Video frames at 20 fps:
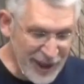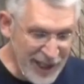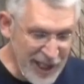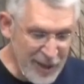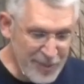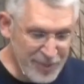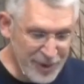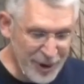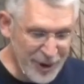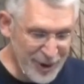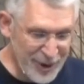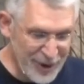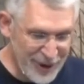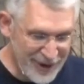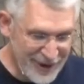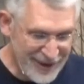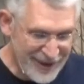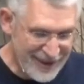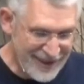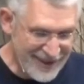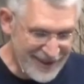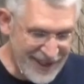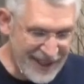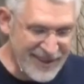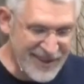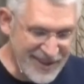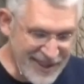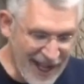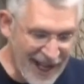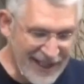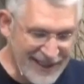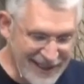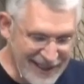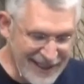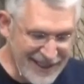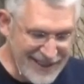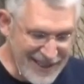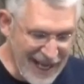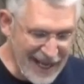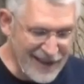Hebrew does not
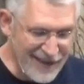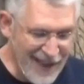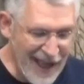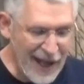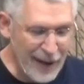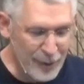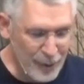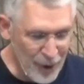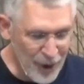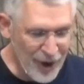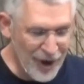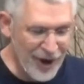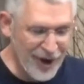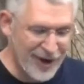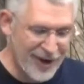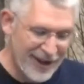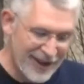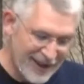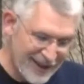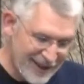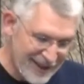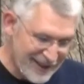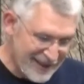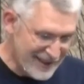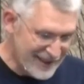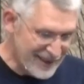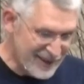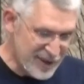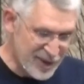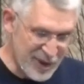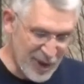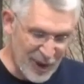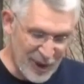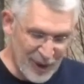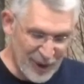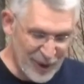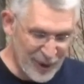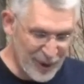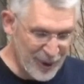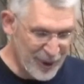contain that word.
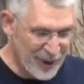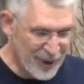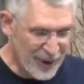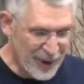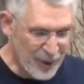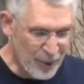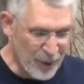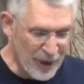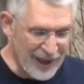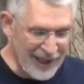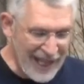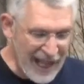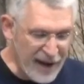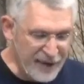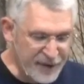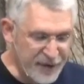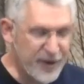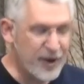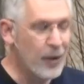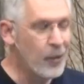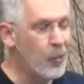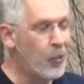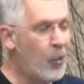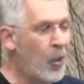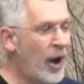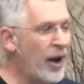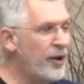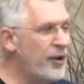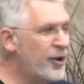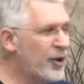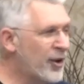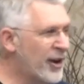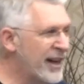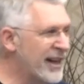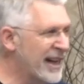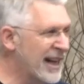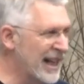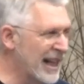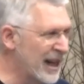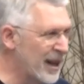So we're left
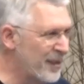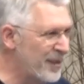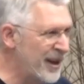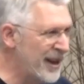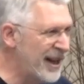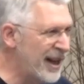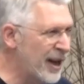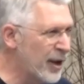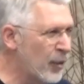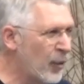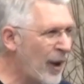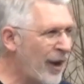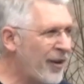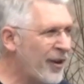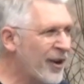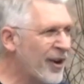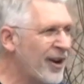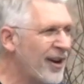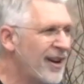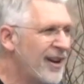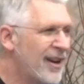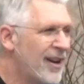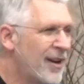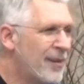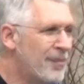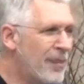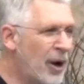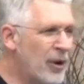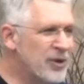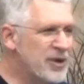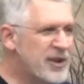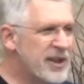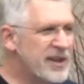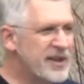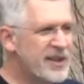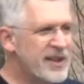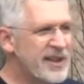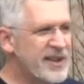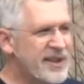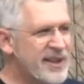wondering a little bit here whether
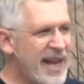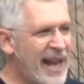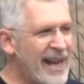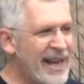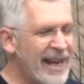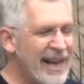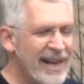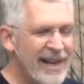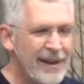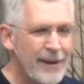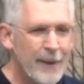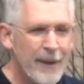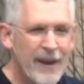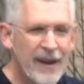Moses is saying,